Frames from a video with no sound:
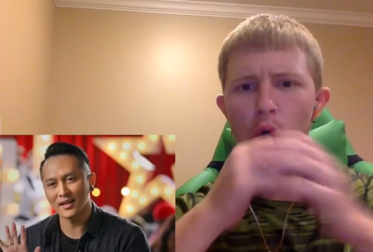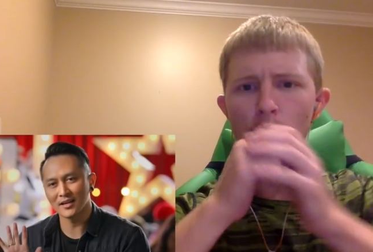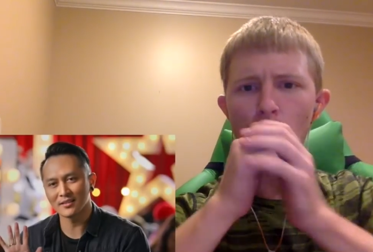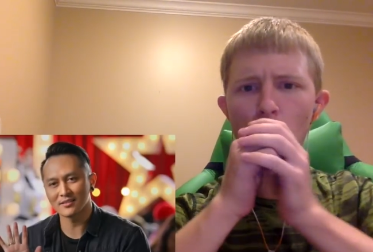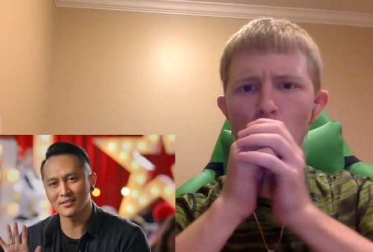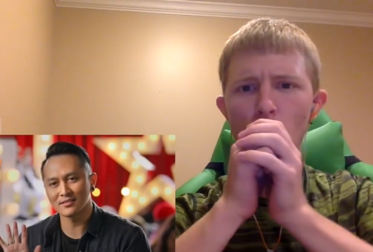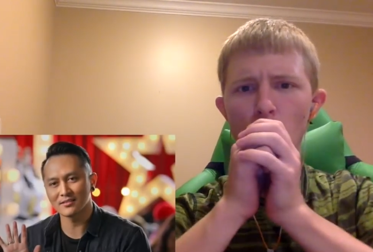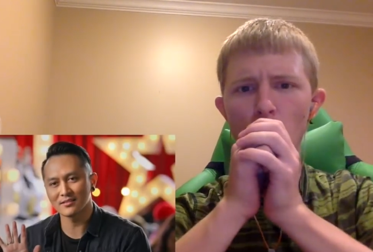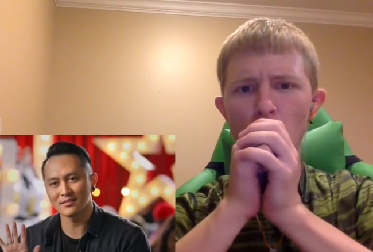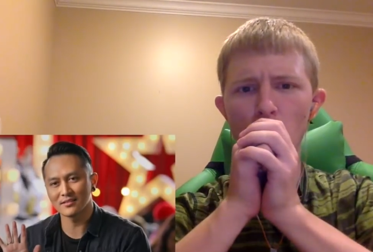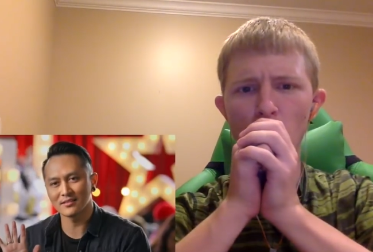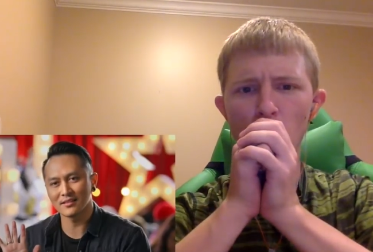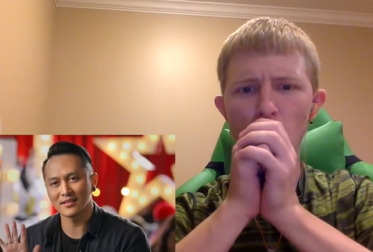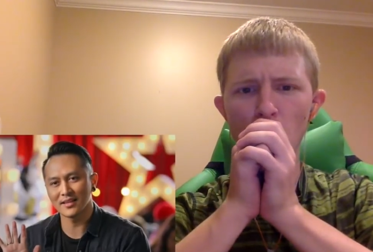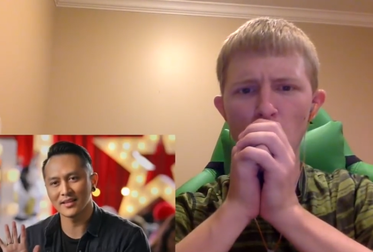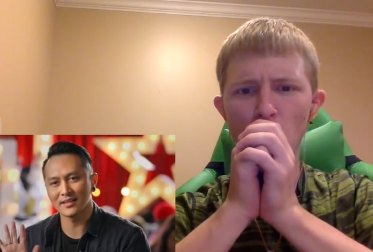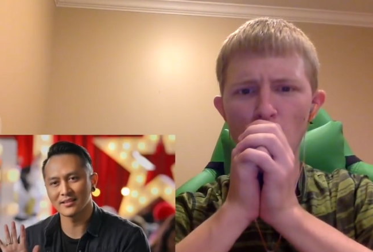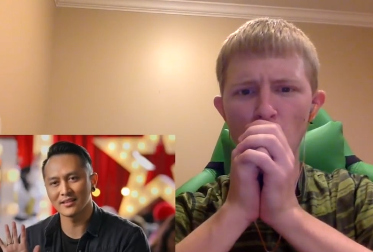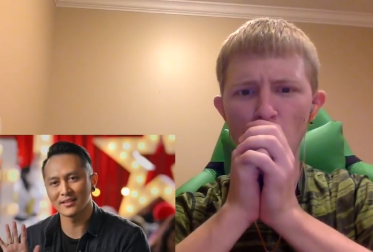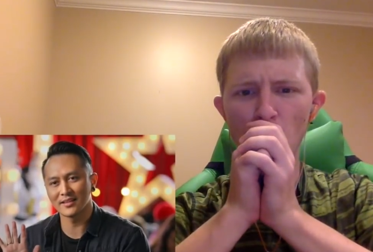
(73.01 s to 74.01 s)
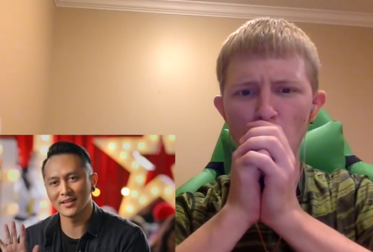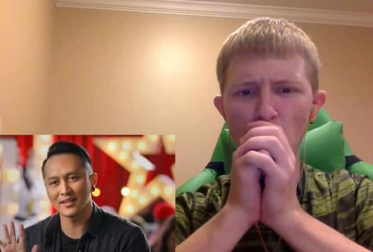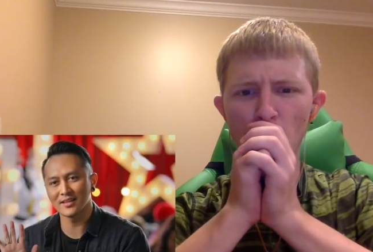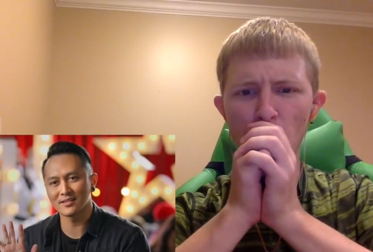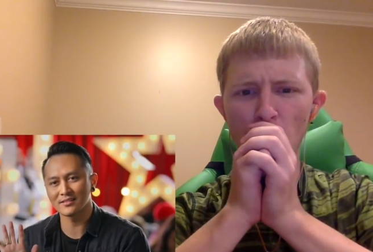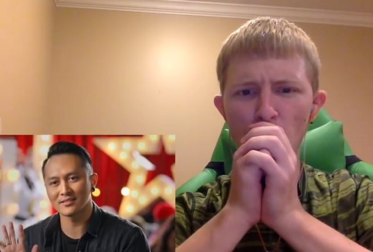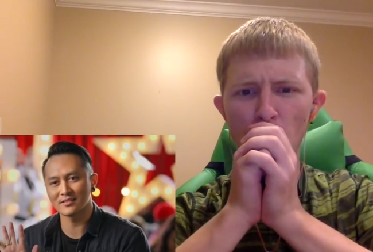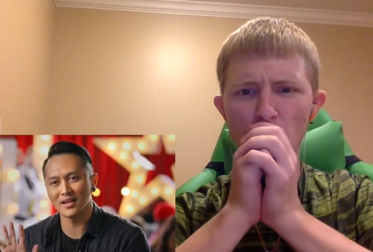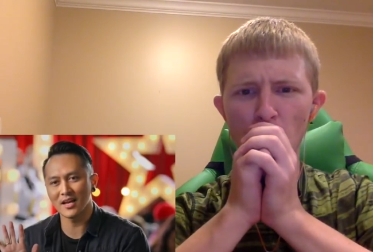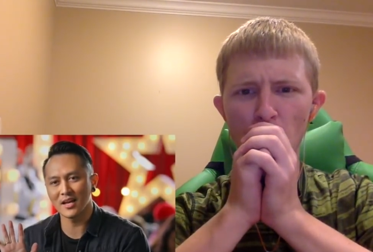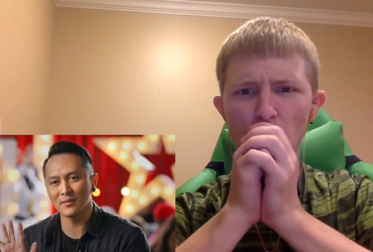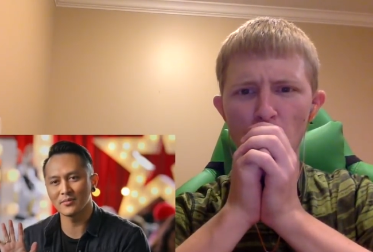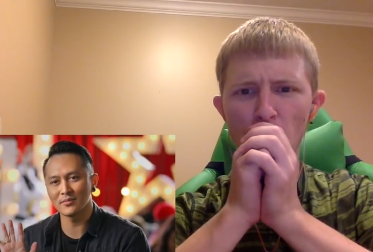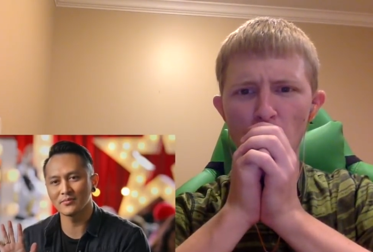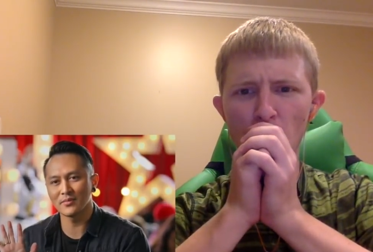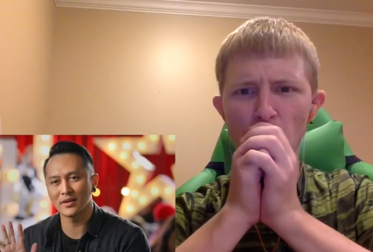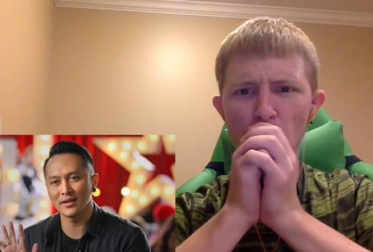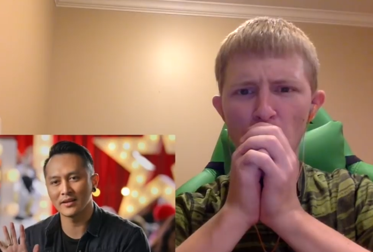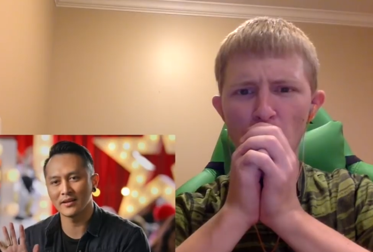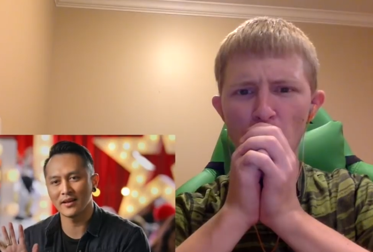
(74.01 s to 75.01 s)
Speaker 1: got like the nail stabbed
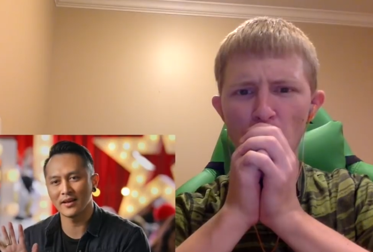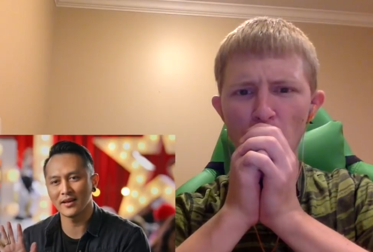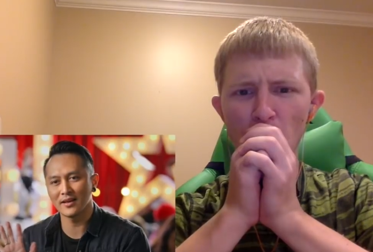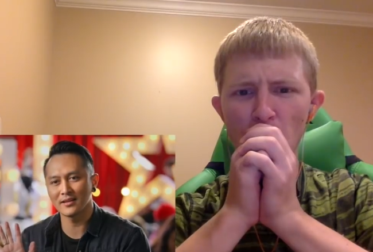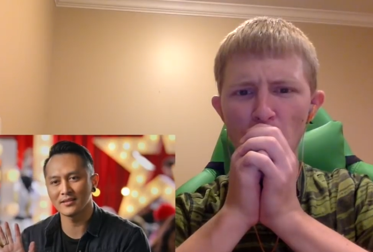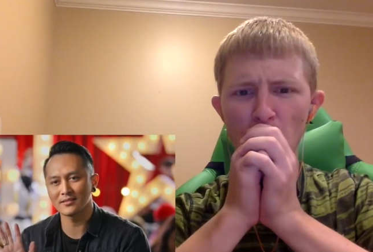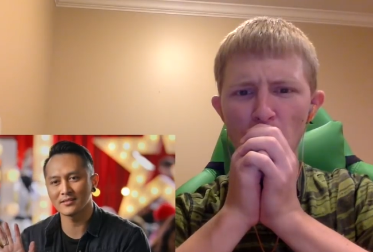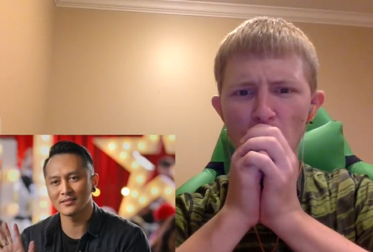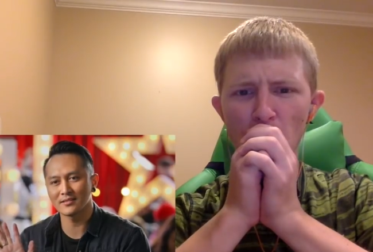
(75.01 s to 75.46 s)
in my hand.